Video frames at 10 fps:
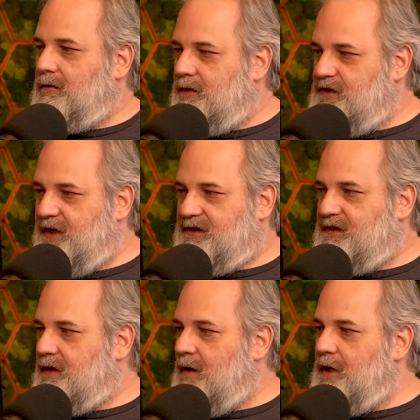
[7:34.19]
well,
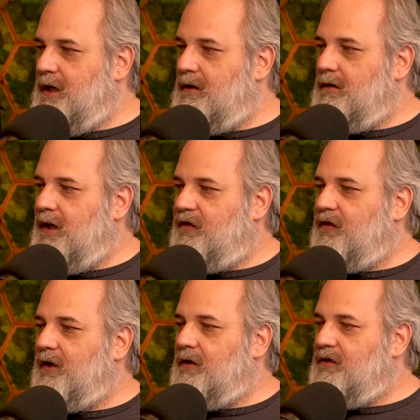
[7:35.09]
just, I mean,
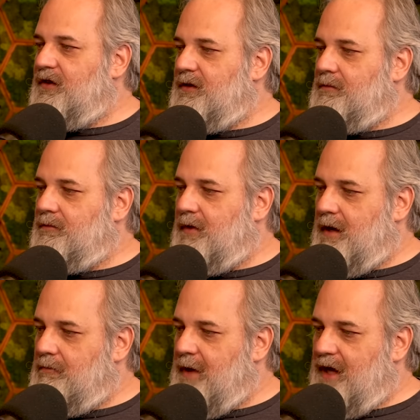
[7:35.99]
it goes to
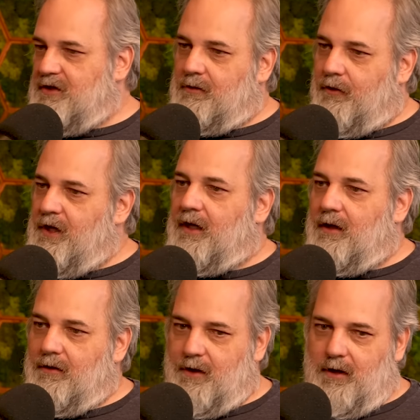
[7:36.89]
that magical
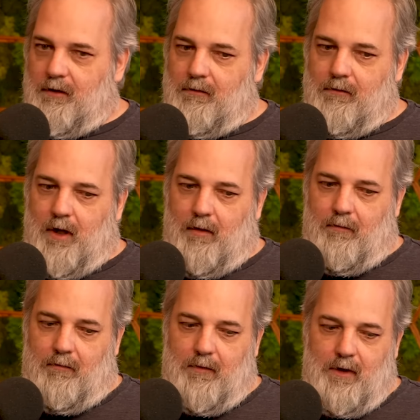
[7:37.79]
thinking thing,
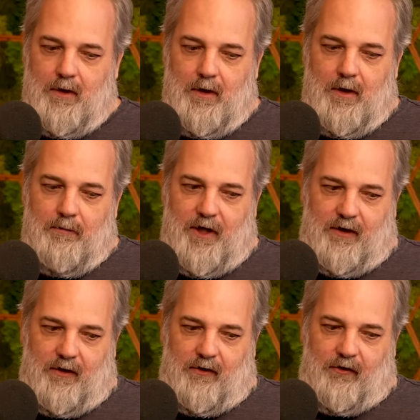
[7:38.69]

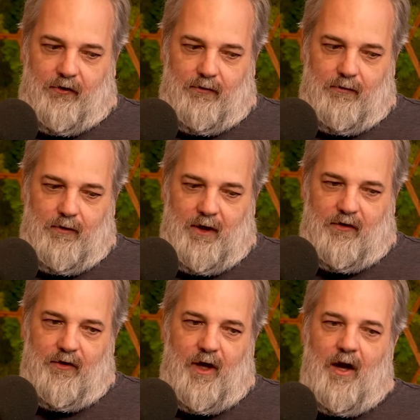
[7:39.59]
because
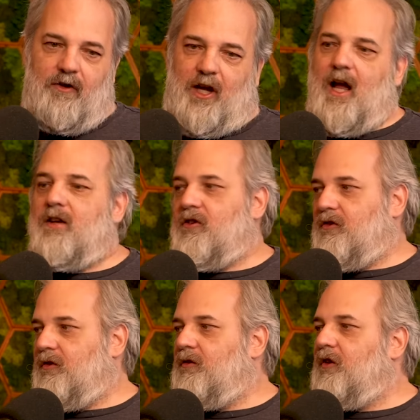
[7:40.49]
it's the
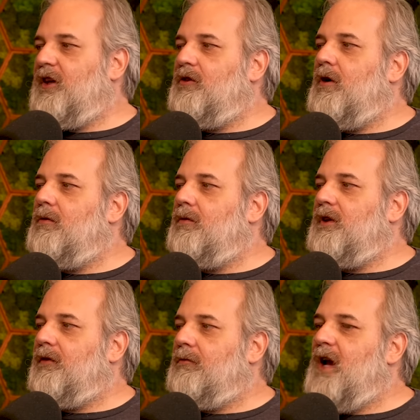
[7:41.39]
unconscious. It's like you don't
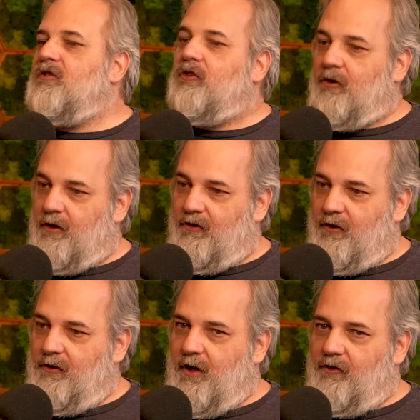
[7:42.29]
even register
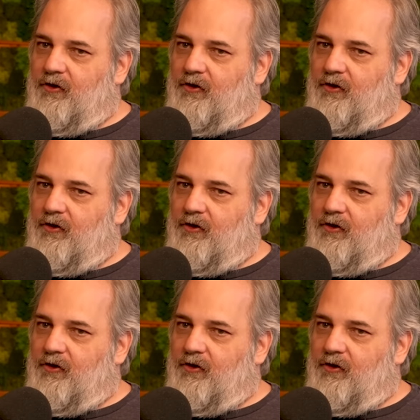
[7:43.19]
as